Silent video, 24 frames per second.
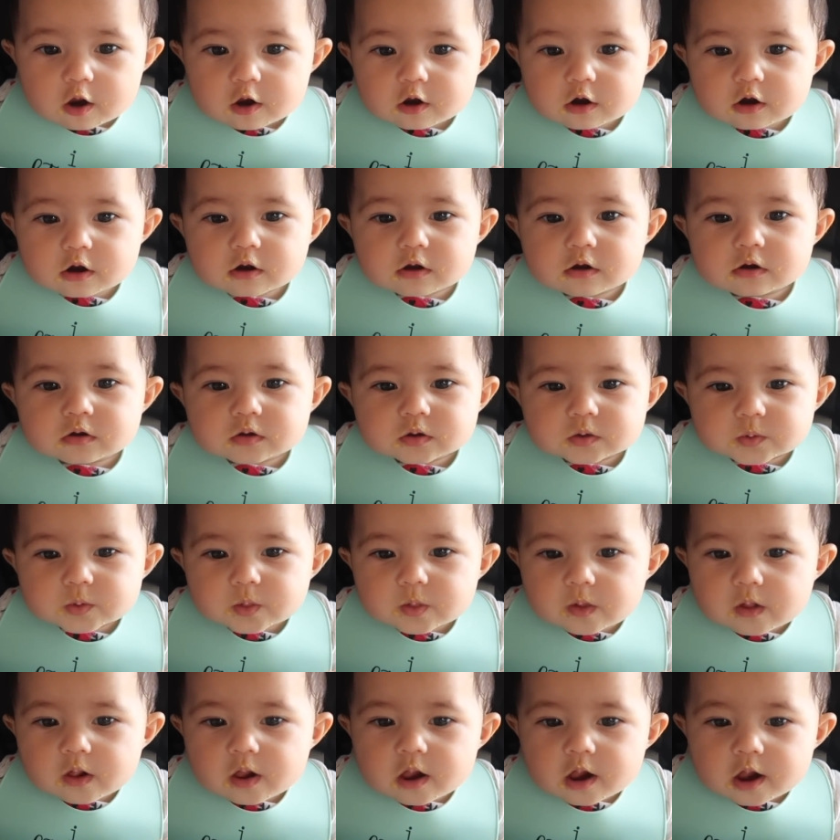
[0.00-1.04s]
Let me mush
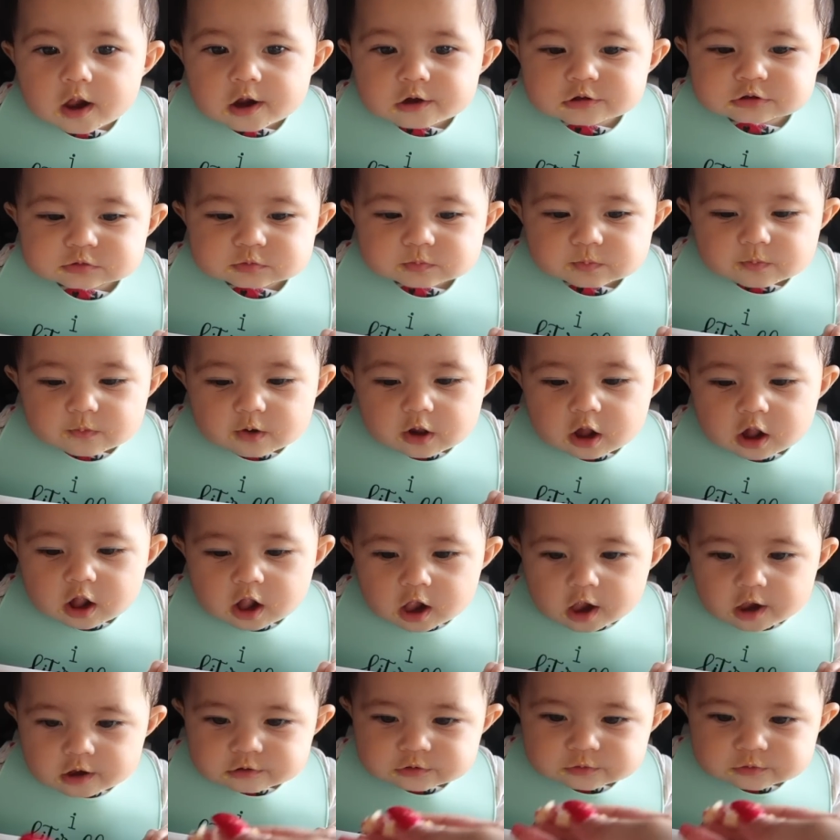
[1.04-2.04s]
it in her finger for you.